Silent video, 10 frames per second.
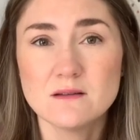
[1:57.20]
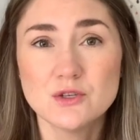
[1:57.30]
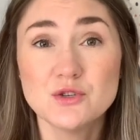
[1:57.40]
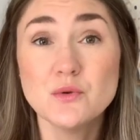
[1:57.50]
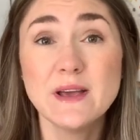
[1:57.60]

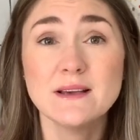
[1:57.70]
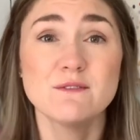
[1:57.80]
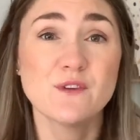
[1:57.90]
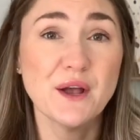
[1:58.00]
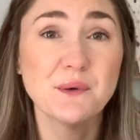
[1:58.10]
Doing
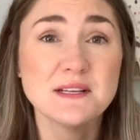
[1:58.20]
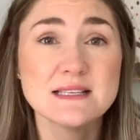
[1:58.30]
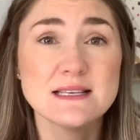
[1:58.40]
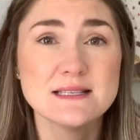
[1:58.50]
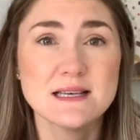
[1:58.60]

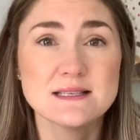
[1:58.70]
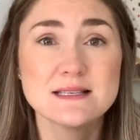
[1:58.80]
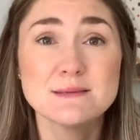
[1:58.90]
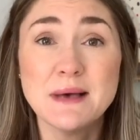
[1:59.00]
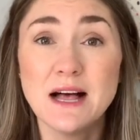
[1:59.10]
fragrances that
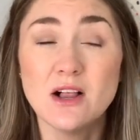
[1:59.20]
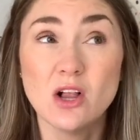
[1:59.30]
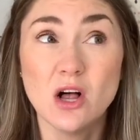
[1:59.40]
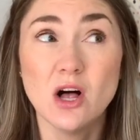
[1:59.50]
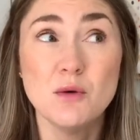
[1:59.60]

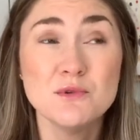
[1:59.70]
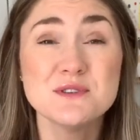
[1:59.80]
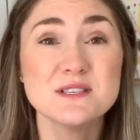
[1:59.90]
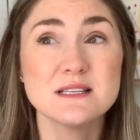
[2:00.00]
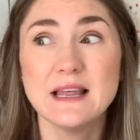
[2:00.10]
smell
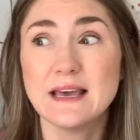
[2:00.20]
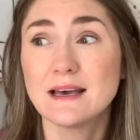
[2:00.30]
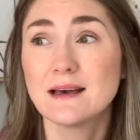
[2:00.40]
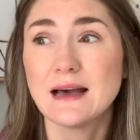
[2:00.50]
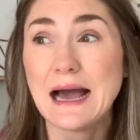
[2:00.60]
almost
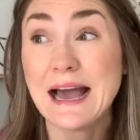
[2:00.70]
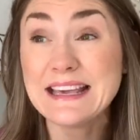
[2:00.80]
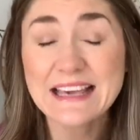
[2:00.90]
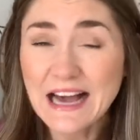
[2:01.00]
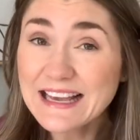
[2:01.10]
like, I
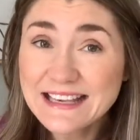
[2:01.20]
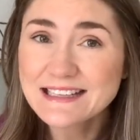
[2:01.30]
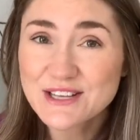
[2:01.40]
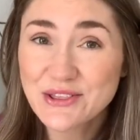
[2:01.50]
can't, I can't tell